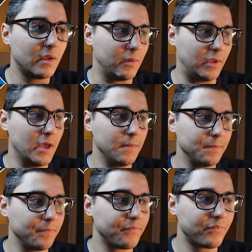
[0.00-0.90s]
Okay,
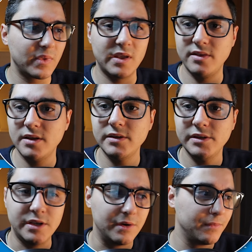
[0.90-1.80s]
and then in
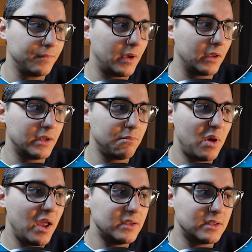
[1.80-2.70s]
here, I'm gonna
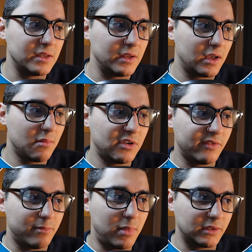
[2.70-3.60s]
paste in a couple
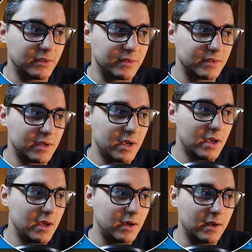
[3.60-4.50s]
of buttons
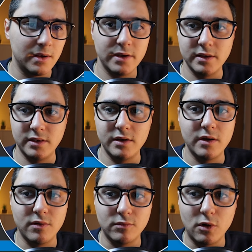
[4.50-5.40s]
and
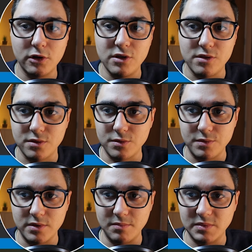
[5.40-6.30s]
walk you
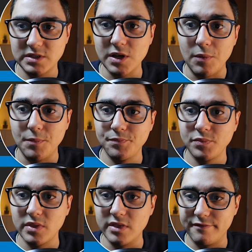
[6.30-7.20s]
through them. So
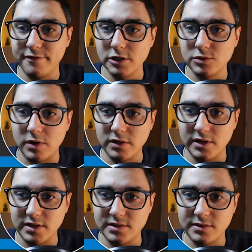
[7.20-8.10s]
the first one,
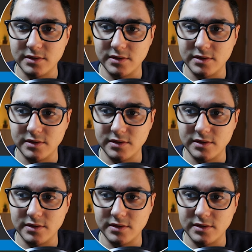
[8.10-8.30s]
let's